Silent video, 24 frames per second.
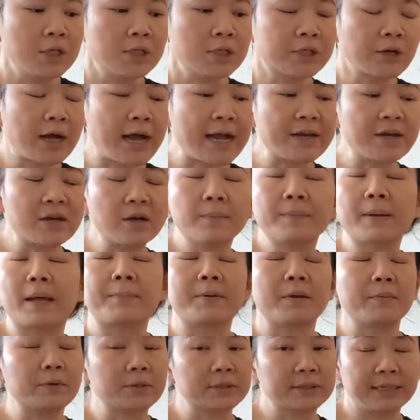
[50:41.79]
So I know
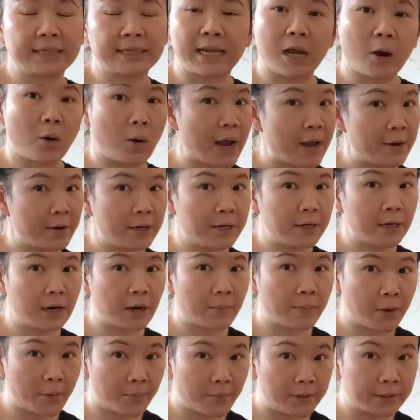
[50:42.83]
like people say like $100
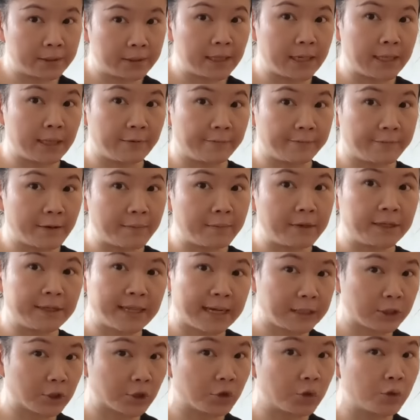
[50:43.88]
per person in the family,
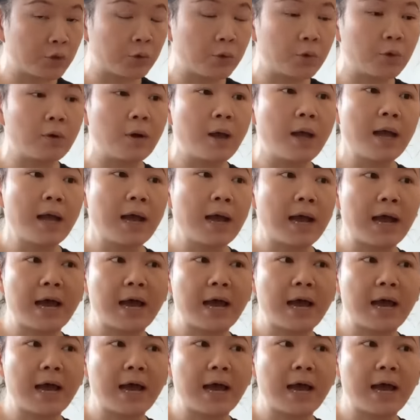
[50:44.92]
that is cool.